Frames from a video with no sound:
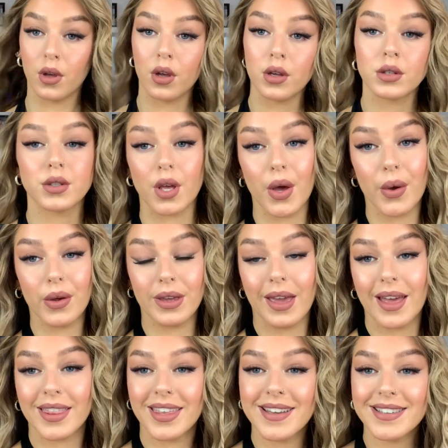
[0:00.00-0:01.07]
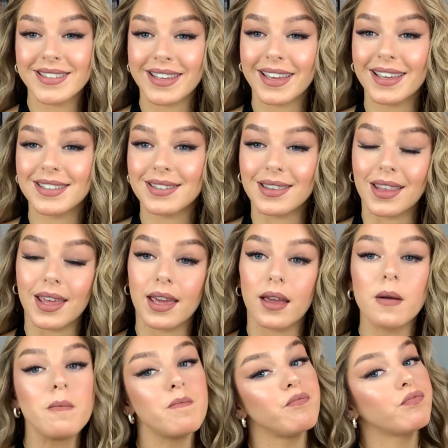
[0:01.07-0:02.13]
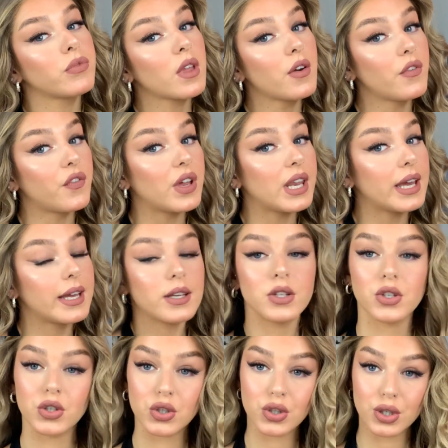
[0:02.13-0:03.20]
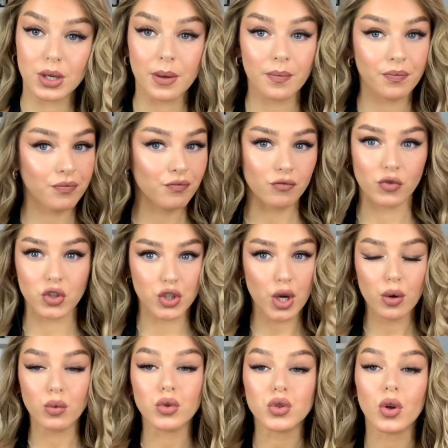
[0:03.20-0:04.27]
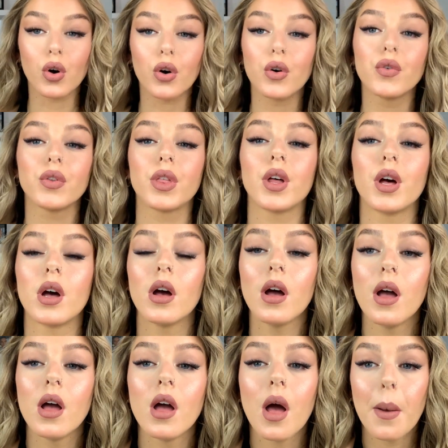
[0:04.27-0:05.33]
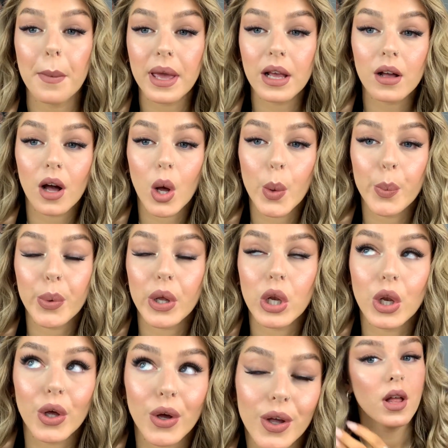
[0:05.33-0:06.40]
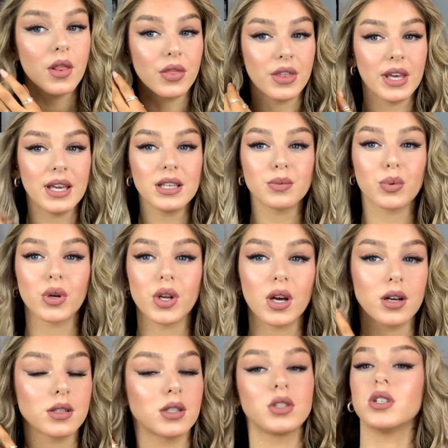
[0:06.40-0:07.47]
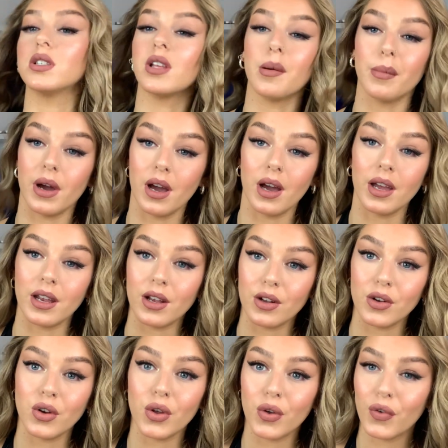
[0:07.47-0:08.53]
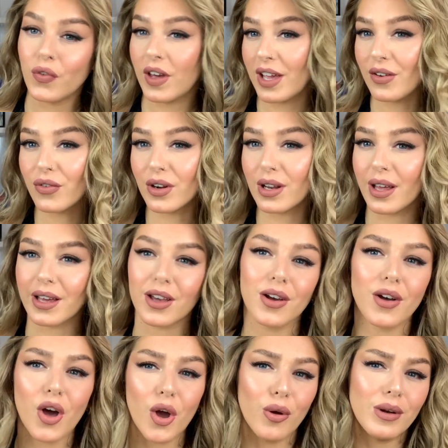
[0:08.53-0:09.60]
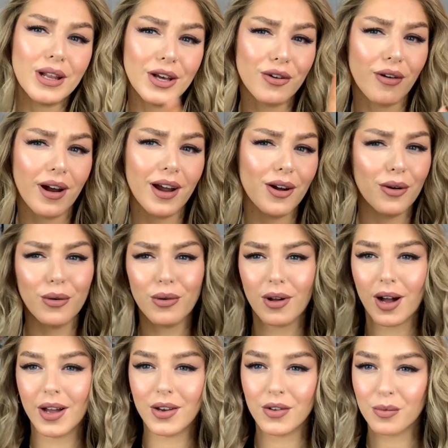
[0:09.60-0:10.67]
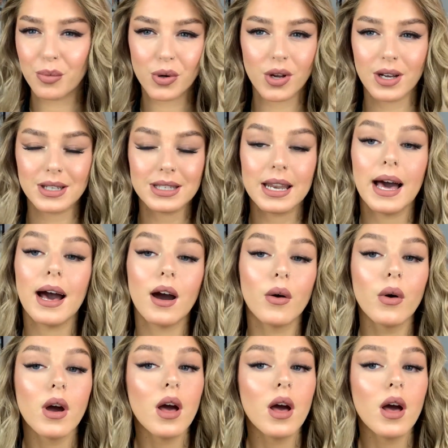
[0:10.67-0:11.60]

So yeah, this is the finished results of the makeup look. These products are just like my new favourite, like holy grail kind of products now,